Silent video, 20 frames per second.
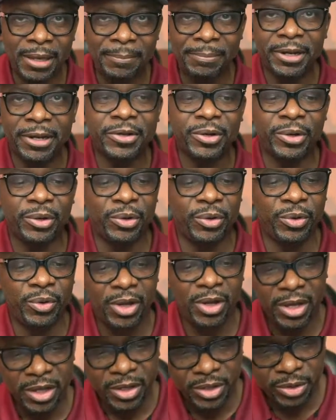
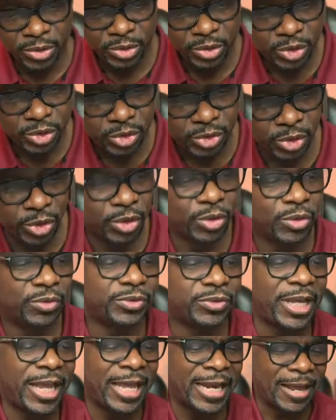biblical
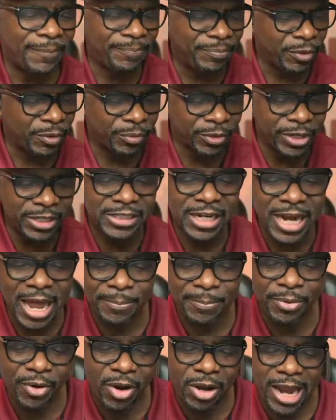truths. And the
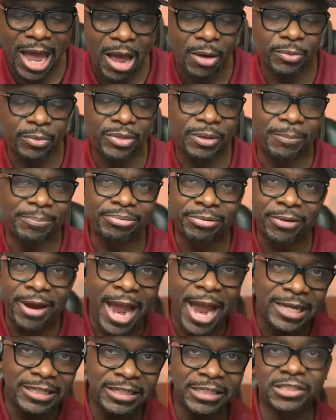reason I brought out the
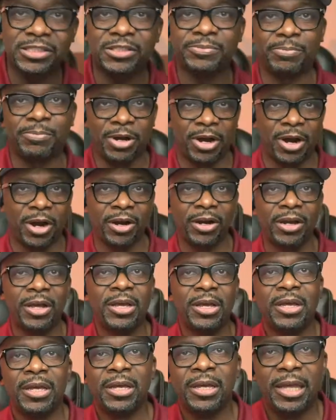practice
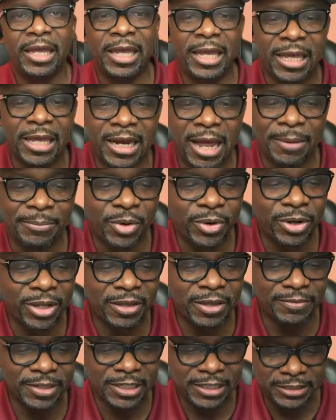part, and I'm
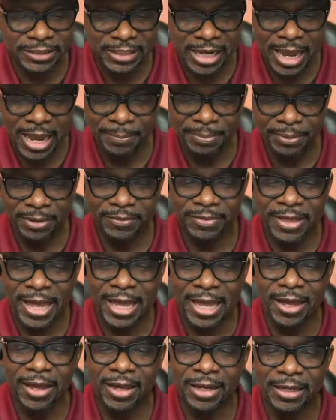going to give an example
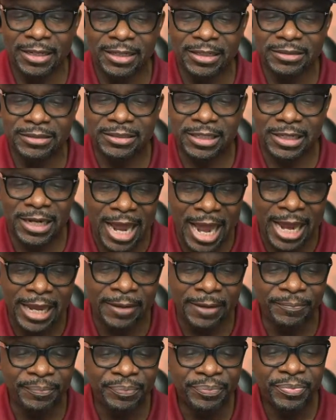of that uh,
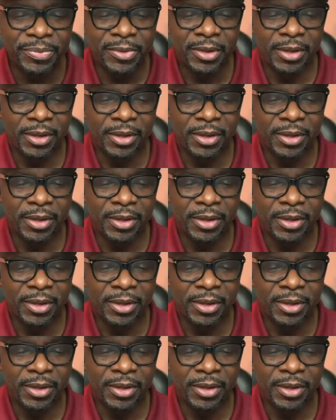tonight.